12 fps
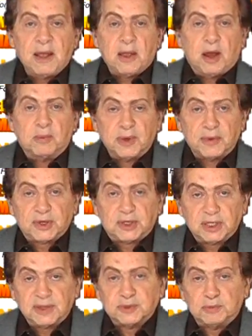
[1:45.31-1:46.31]
America
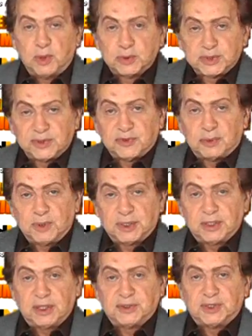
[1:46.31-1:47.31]
gives most of the
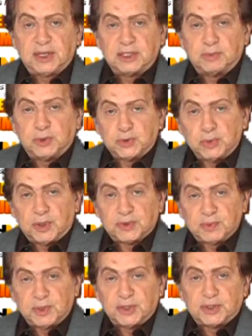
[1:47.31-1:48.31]
money, and together with 2 or
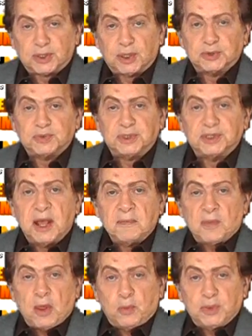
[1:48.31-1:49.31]
3 other countries,
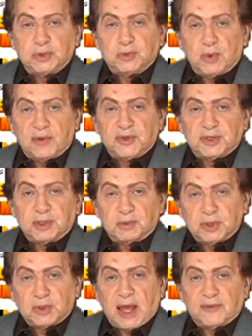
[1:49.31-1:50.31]
we do everything
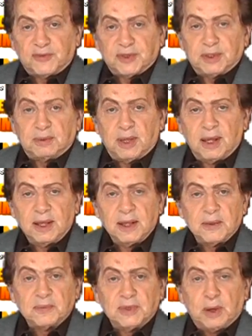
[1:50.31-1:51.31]
we can for them.
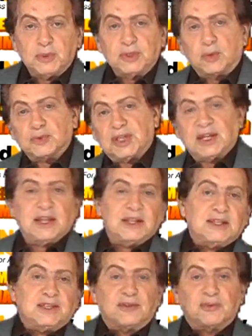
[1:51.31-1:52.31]
Now, we don't get
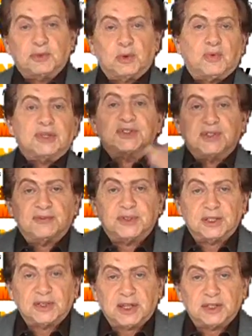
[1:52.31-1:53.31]
anything from the rest of the
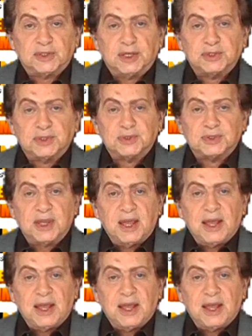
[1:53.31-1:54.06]
United Nations.